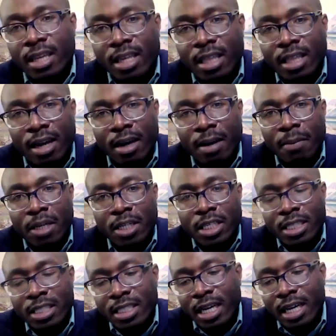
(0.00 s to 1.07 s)
the, the
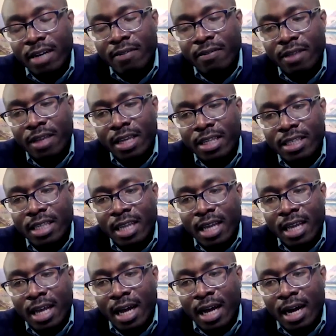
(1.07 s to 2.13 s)
combustion side of things
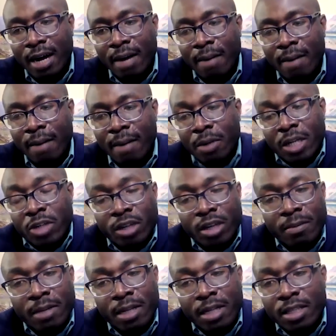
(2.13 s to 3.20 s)
um, but
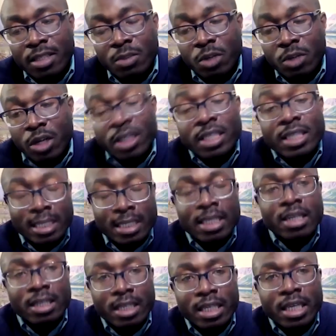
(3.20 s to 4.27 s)
petrochemicals we're going to
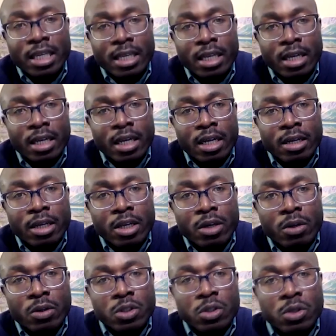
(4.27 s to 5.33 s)
still need, you know.
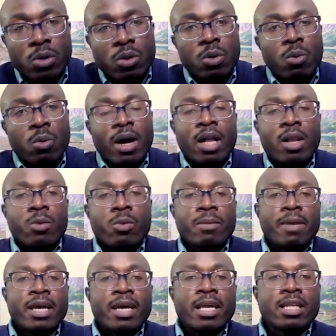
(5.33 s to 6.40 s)
So while we
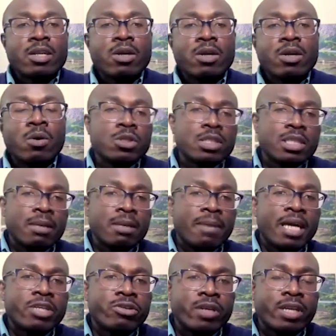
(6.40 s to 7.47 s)
might go to say
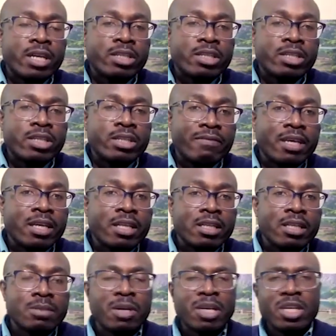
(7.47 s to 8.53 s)
battery electric
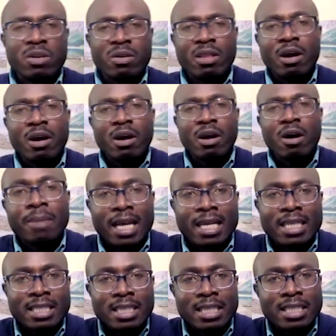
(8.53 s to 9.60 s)
vehicles, but you know all the
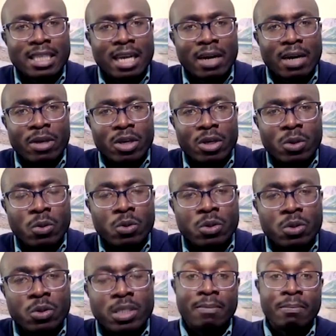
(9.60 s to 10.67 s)
plastics that we
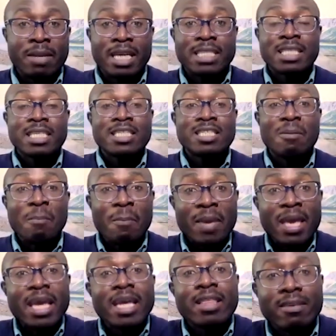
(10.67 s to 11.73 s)
use and plastics to
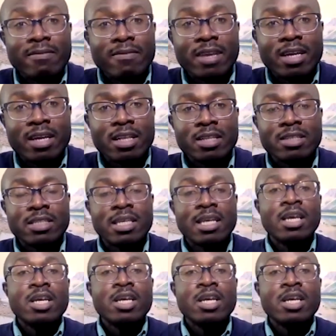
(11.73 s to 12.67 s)
make the vehicles,